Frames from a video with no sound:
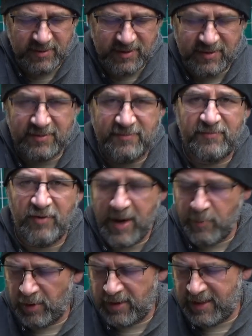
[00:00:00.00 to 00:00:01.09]
this
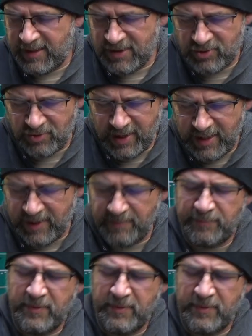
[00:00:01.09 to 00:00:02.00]
framework that he's creating.